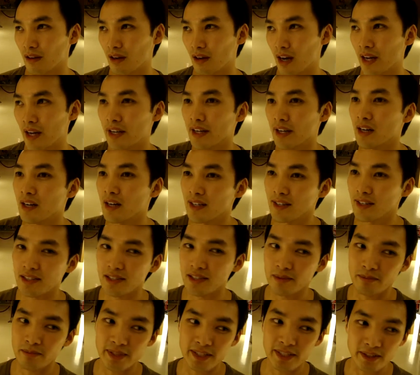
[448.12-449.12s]
I
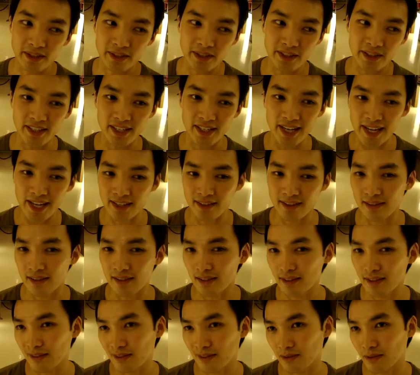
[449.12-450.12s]
cast him because he's an
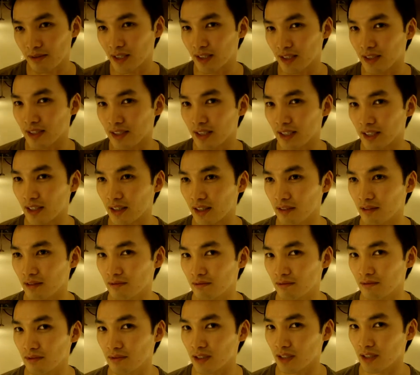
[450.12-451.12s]
actor rather than
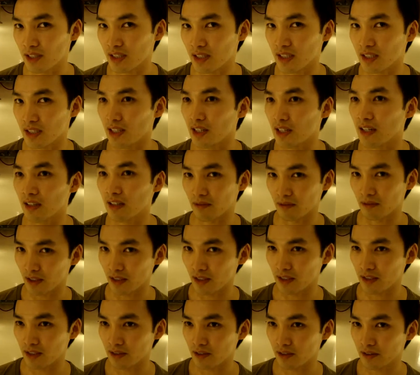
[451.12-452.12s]
a star,
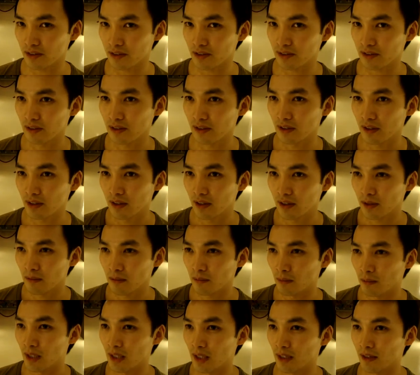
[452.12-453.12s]
really.
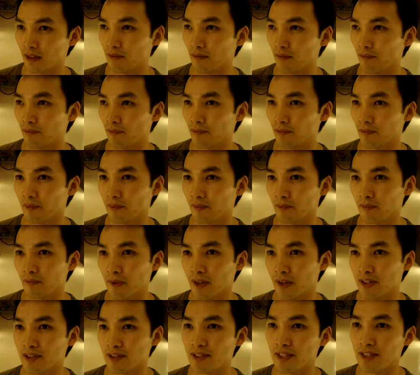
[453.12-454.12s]
But
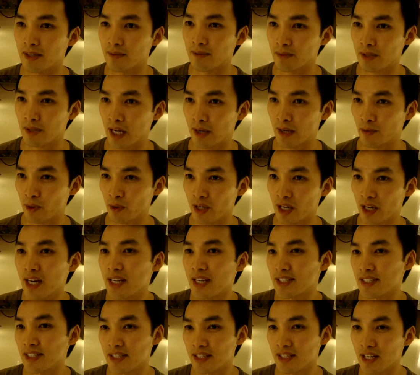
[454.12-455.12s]
at the same time, you
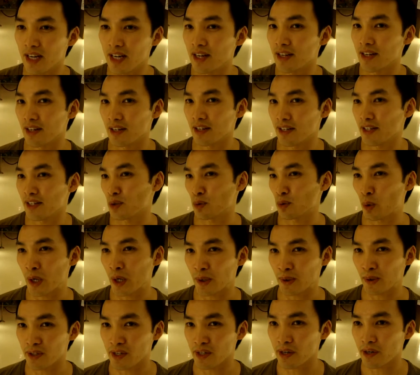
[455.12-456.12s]
can't deny that he's
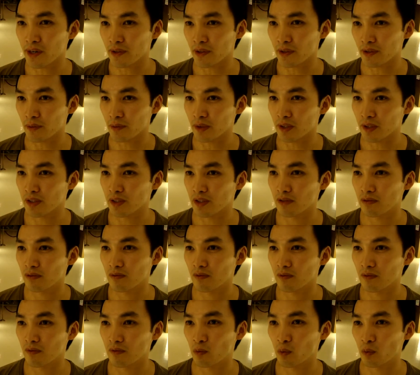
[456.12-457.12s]
well known, which
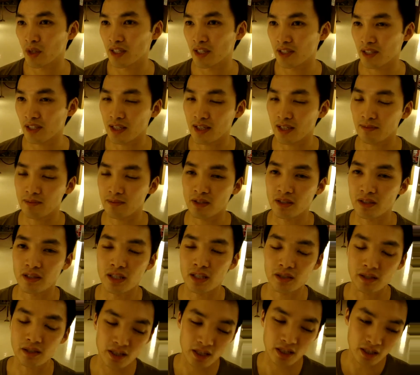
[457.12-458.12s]
when it's come
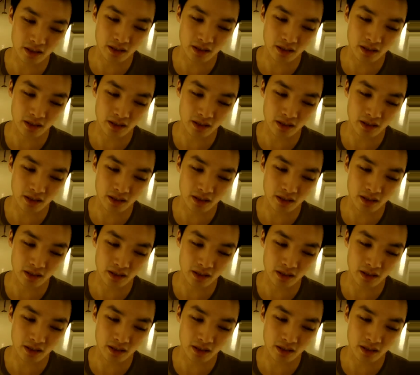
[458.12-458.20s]
to